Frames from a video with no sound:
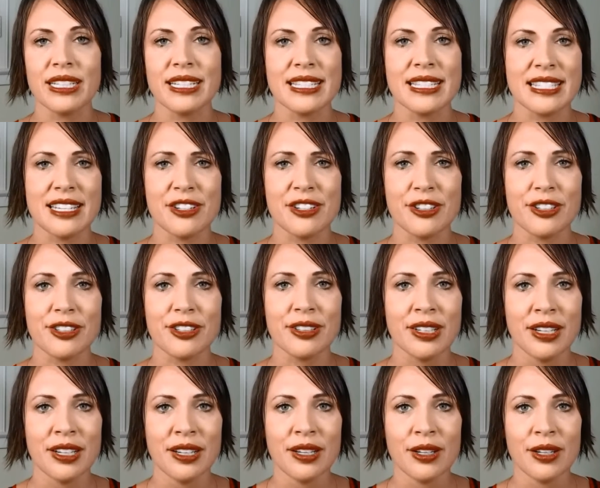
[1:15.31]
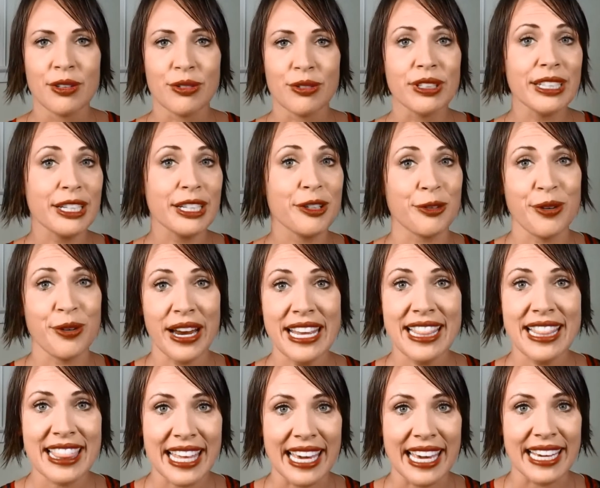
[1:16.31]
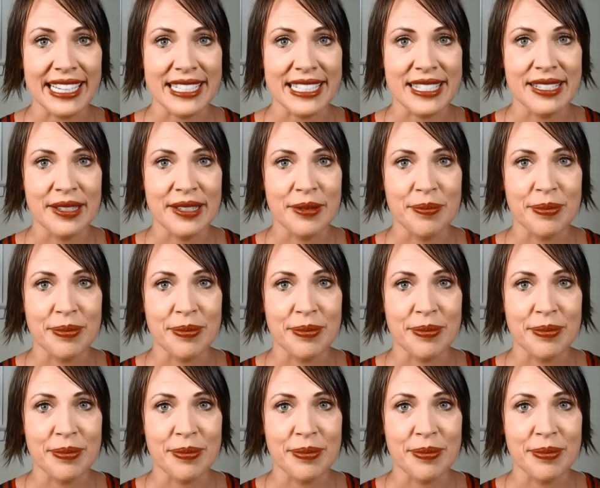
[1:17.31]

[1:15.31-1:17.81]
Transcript: consider really great things.